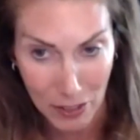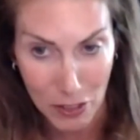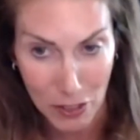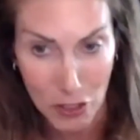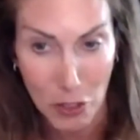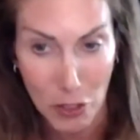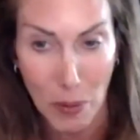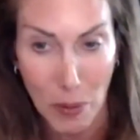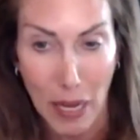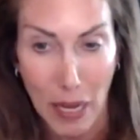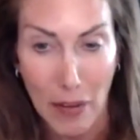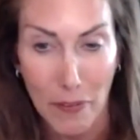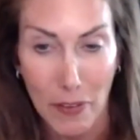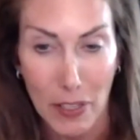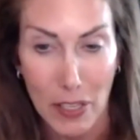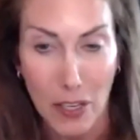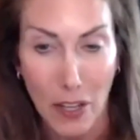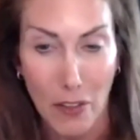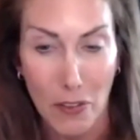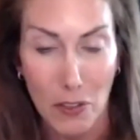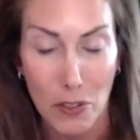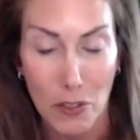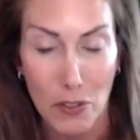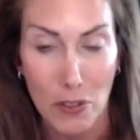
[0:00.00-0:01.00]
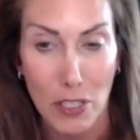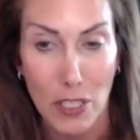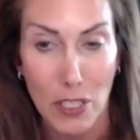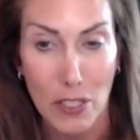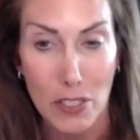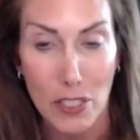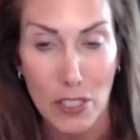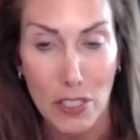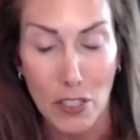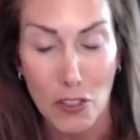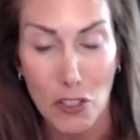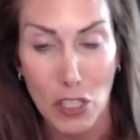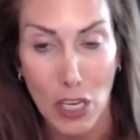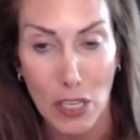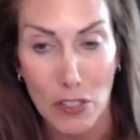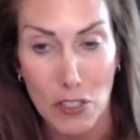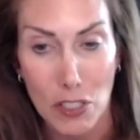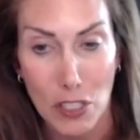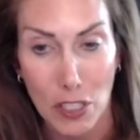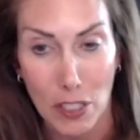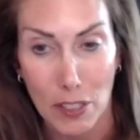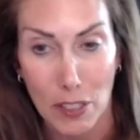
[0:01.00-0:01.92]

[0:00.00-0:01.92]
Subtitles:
do you have another suggestion?